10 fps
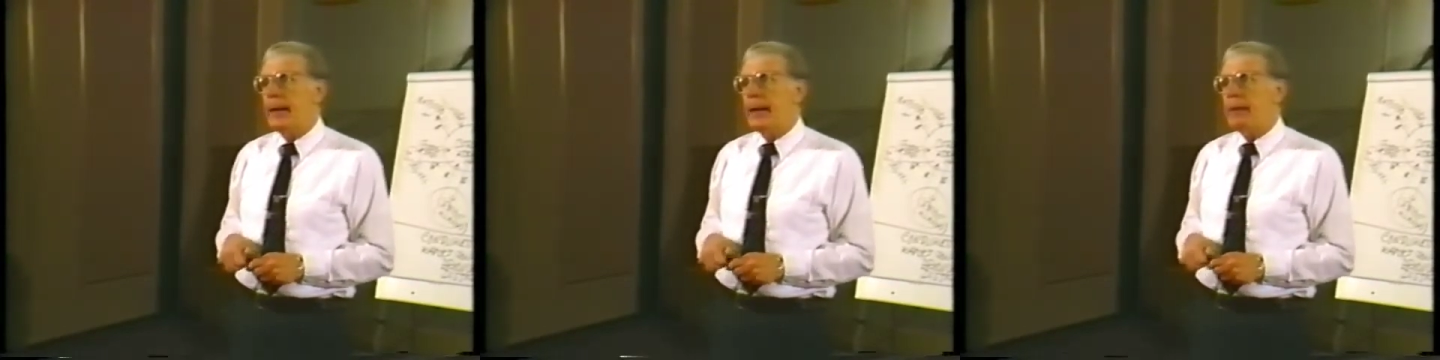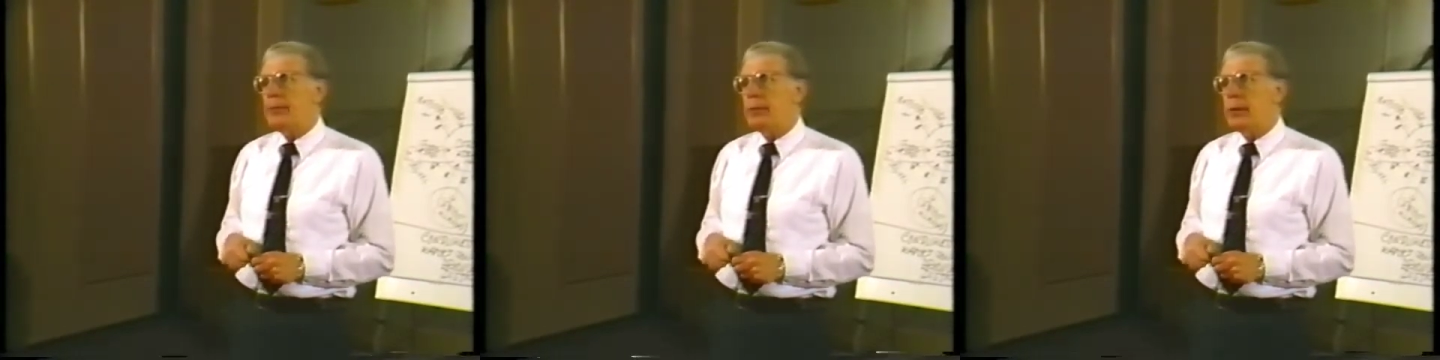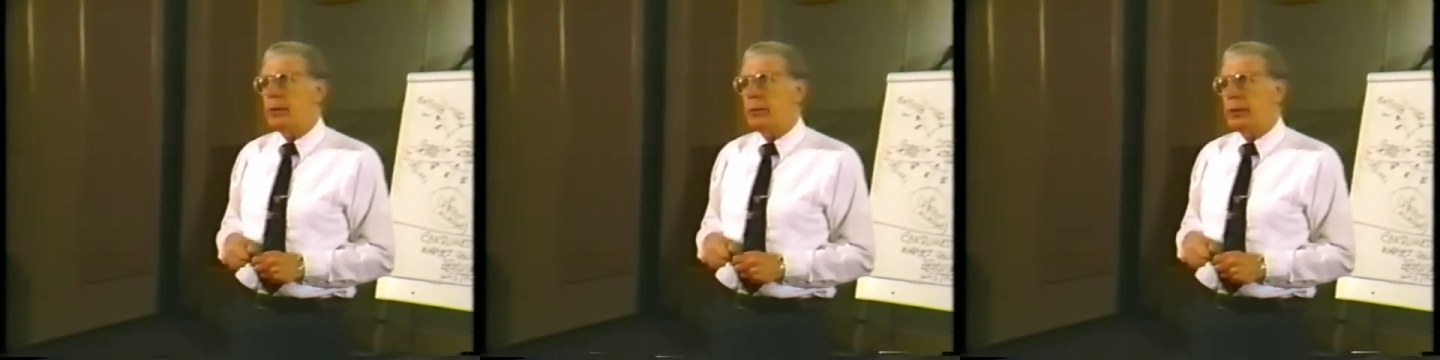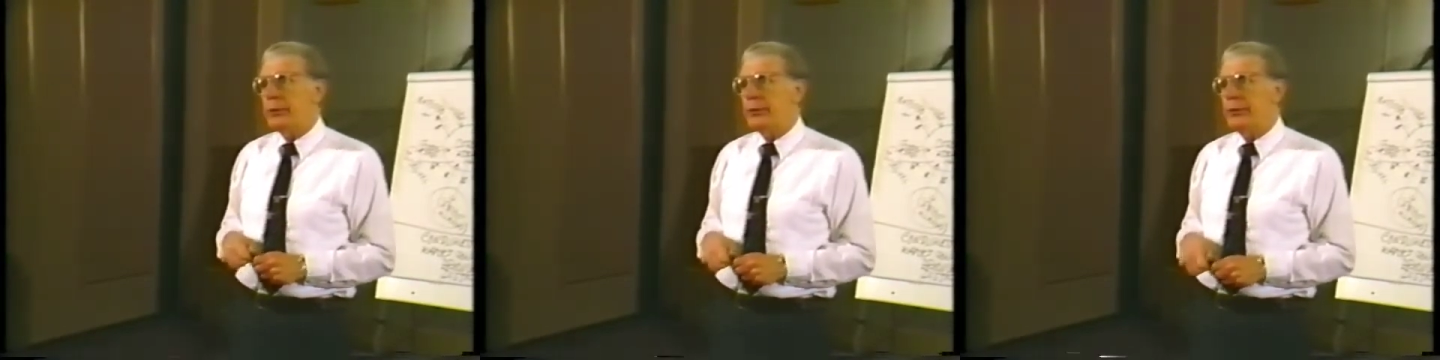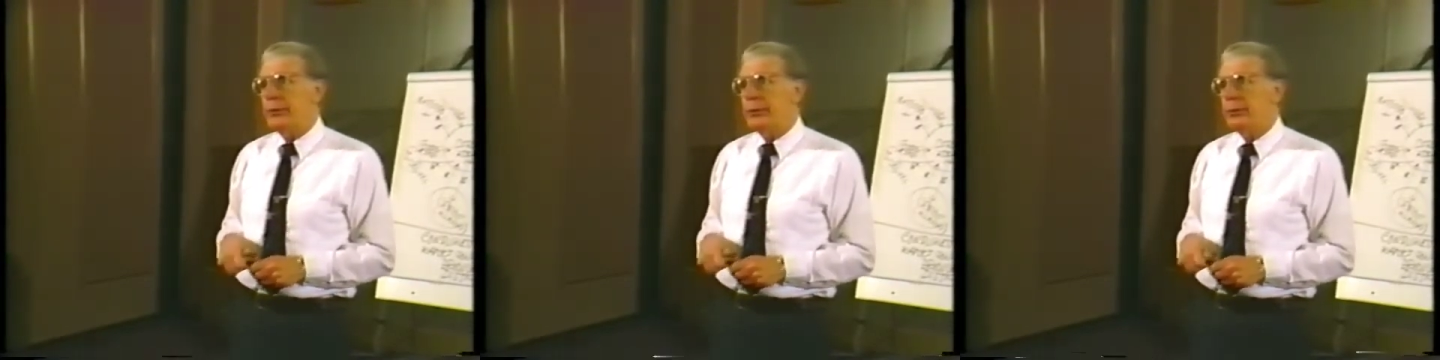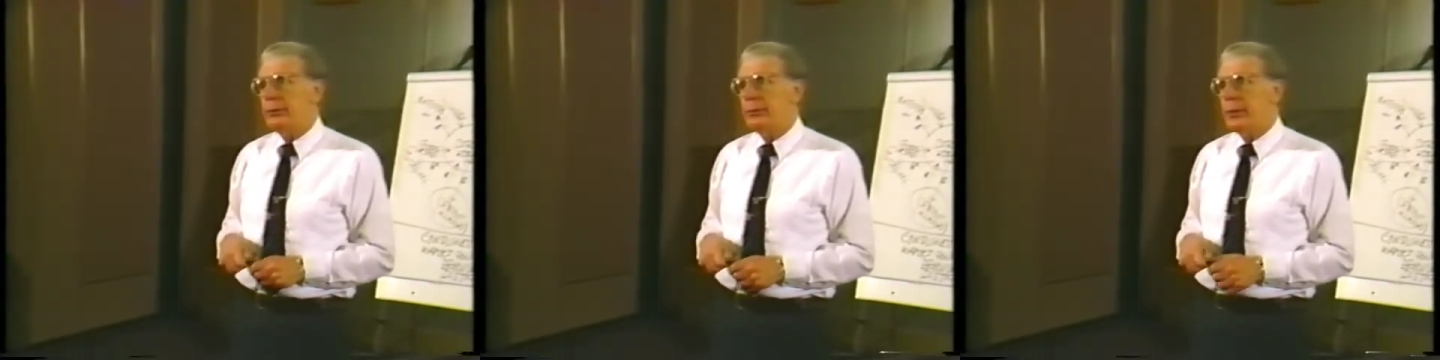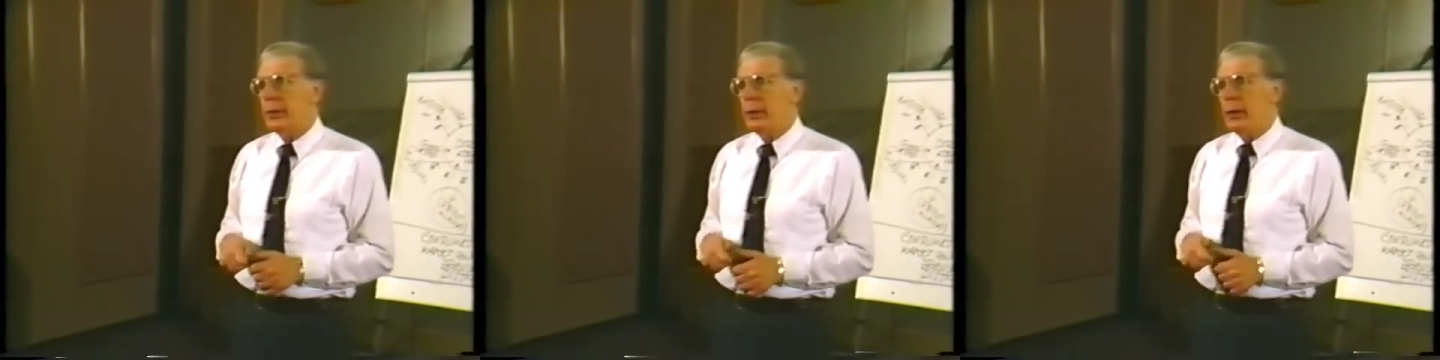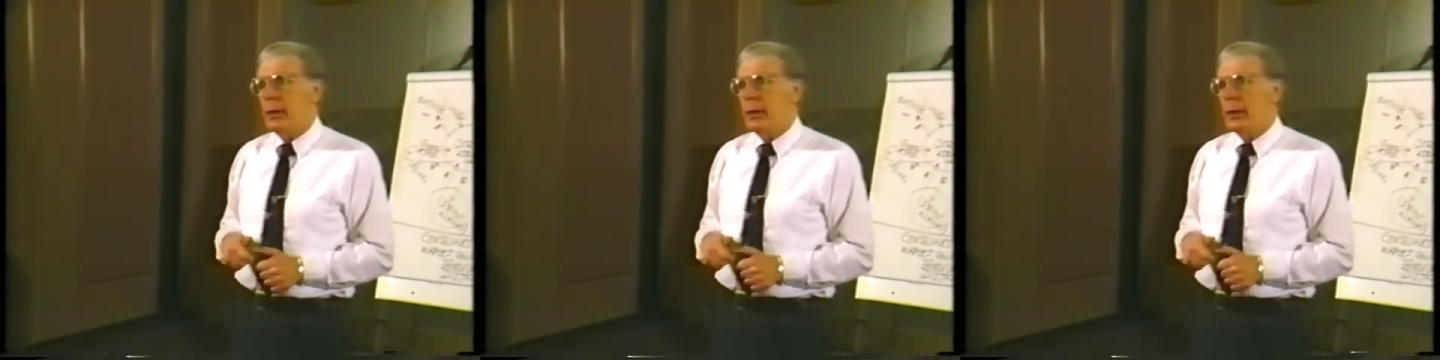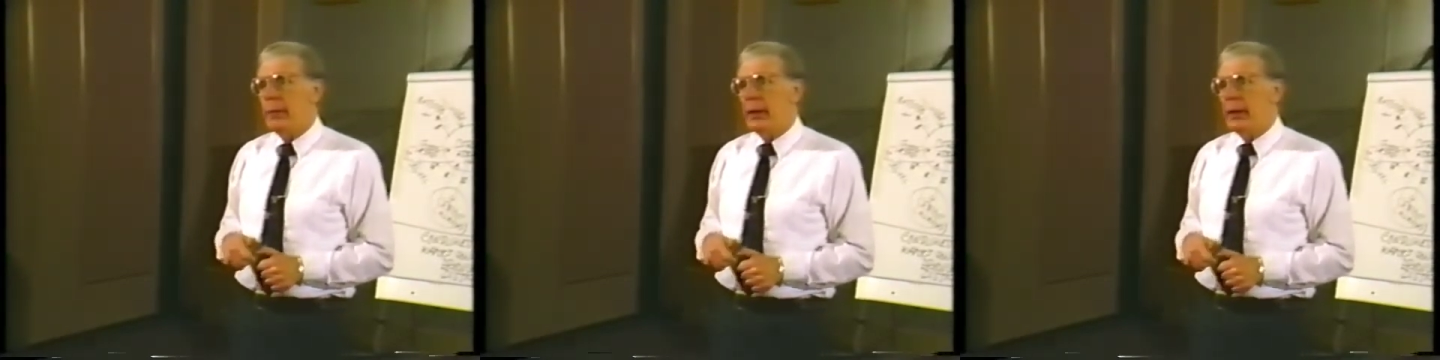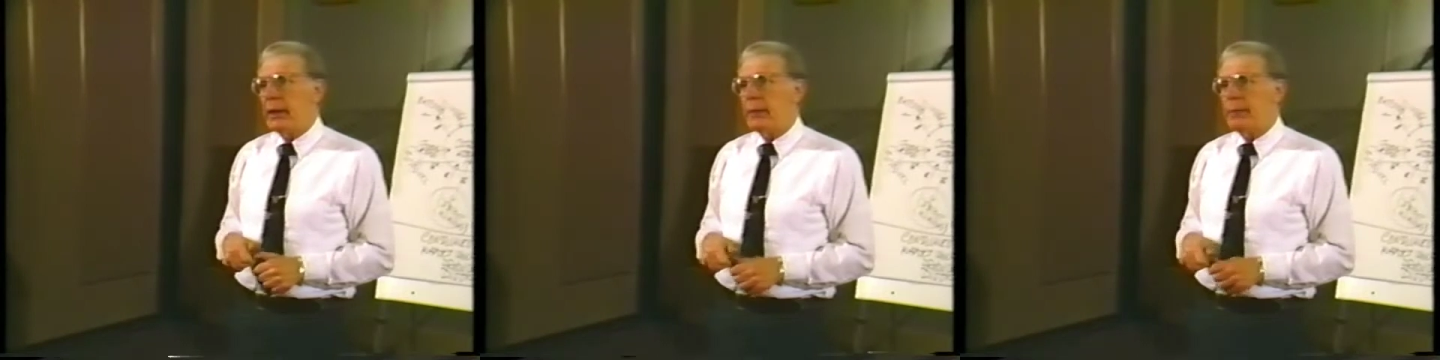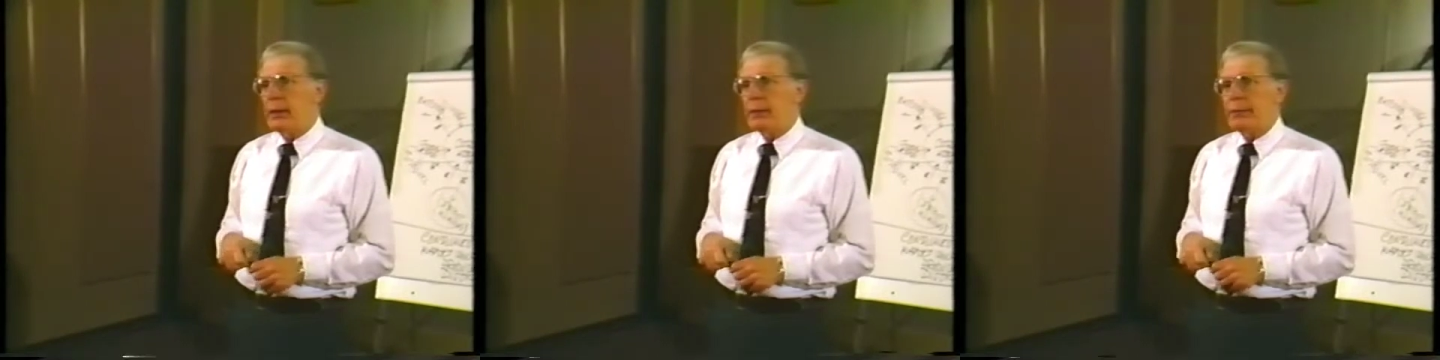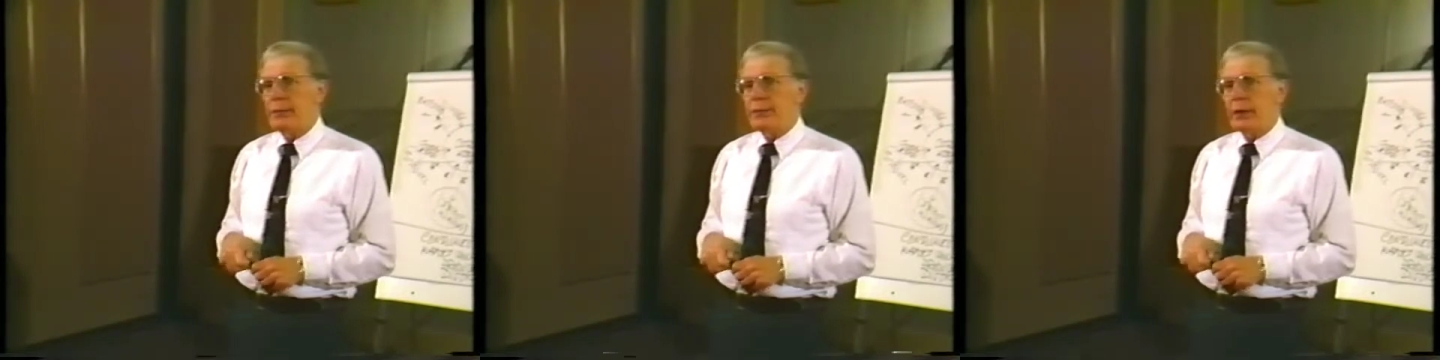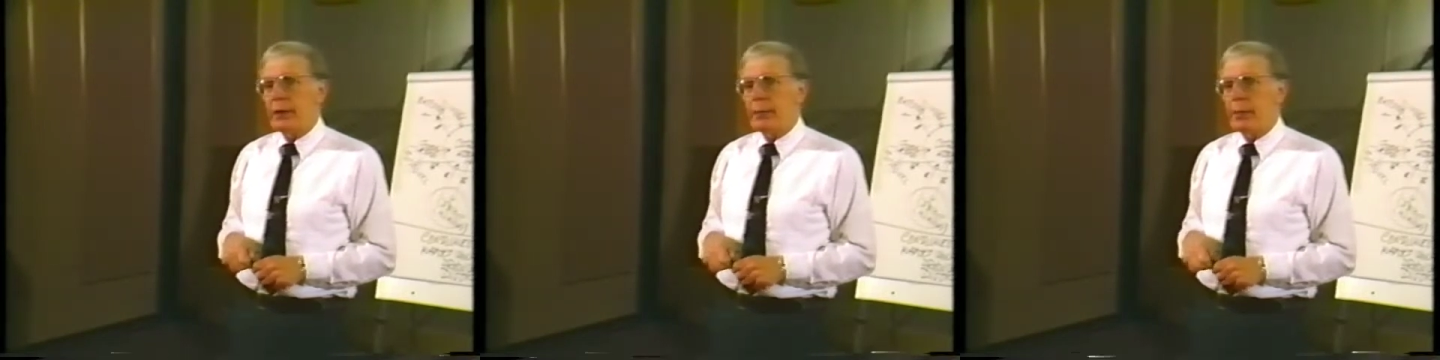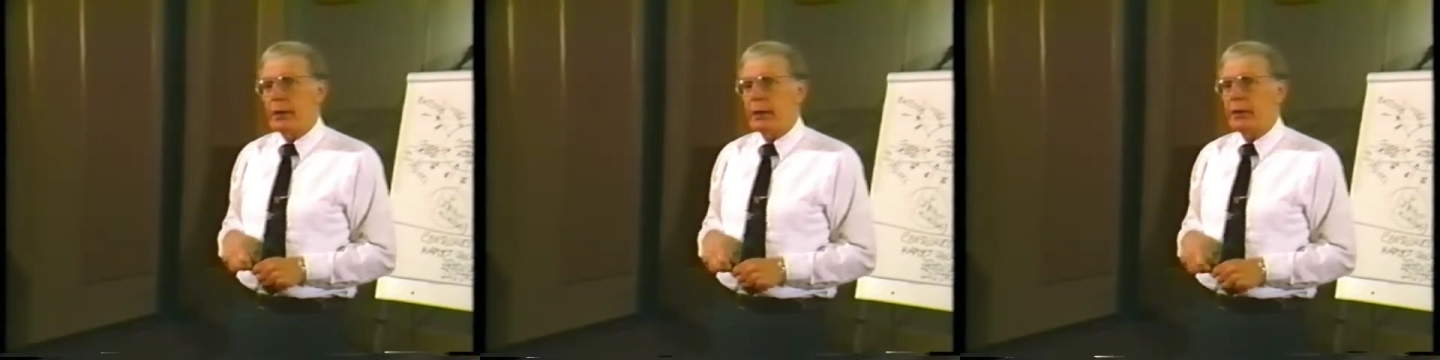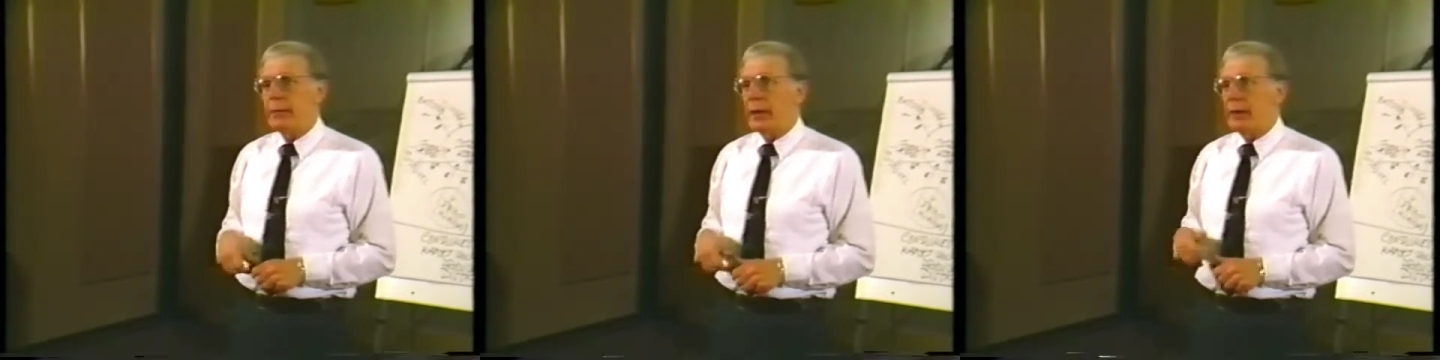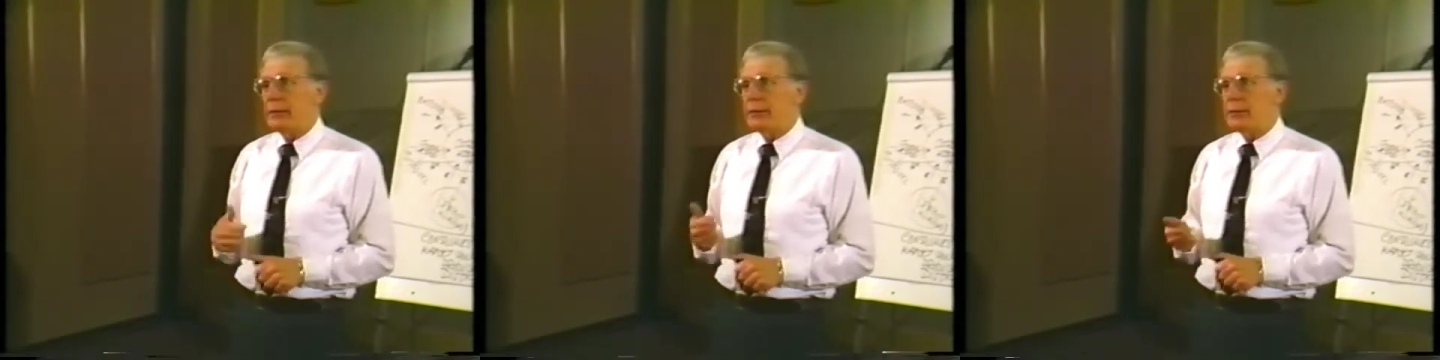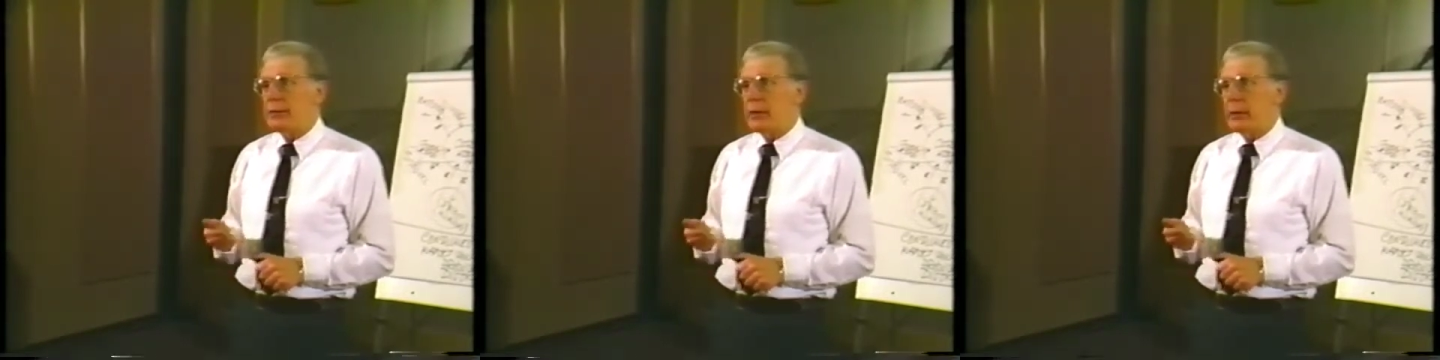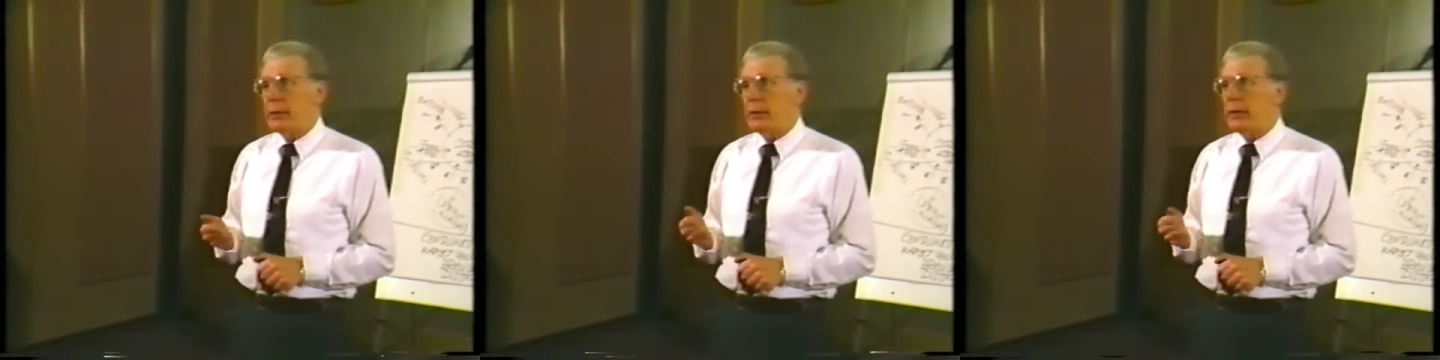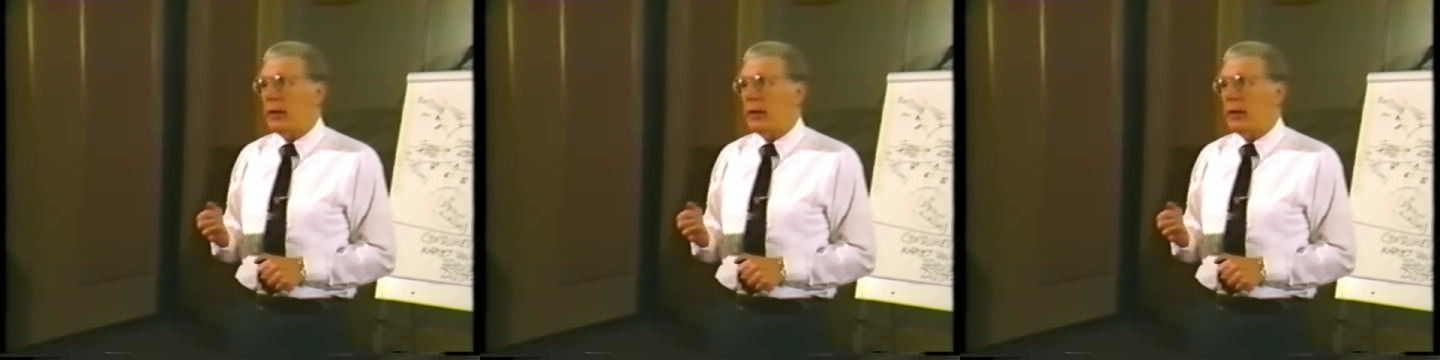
After World War II, it began to be increasingly apparent to managers that they were going